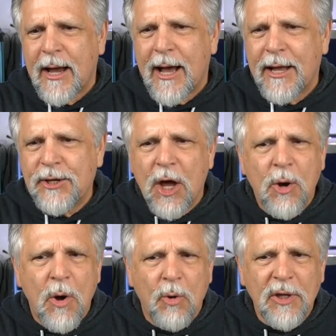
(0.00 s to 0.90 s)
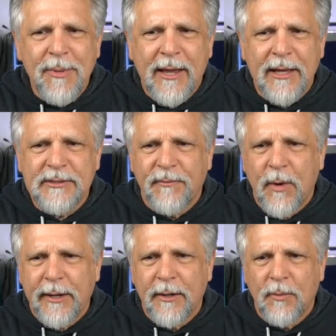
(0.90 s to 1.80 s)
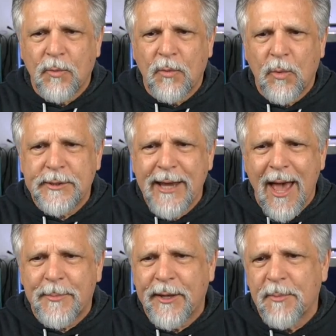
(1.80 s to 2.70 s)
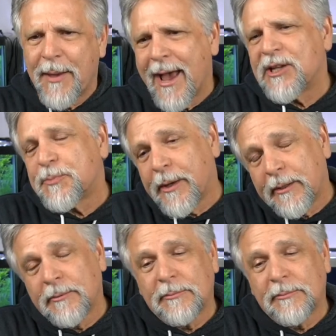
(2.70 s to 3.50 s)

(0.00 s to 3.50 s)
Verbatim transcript: uh, no, only because of what what's happened in the past, but